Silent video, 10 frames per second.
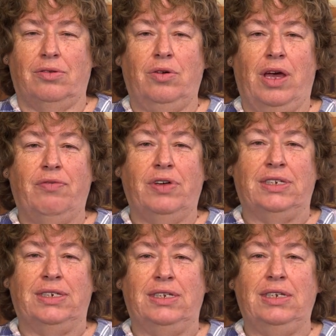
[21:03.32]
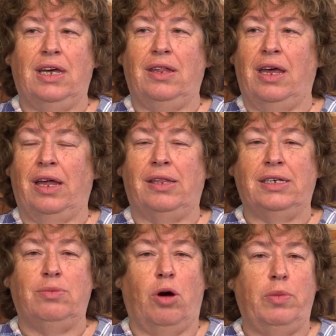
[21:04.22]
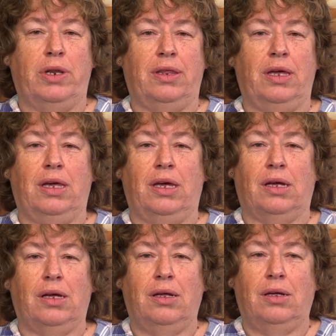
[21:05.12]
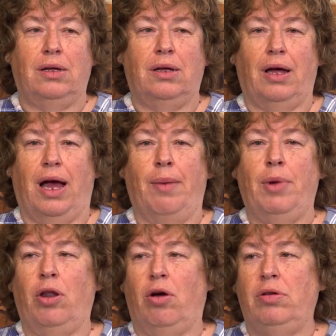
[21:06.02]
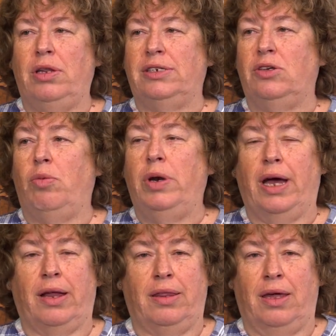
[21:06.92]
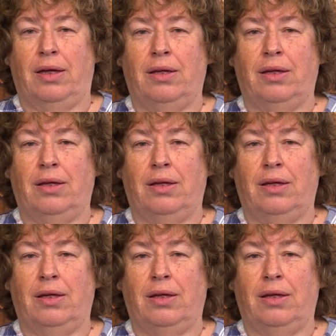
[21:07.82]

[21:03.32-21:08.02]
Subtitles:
whoever's sitting there at this moment thinking, I'm alone, there's nobody out there.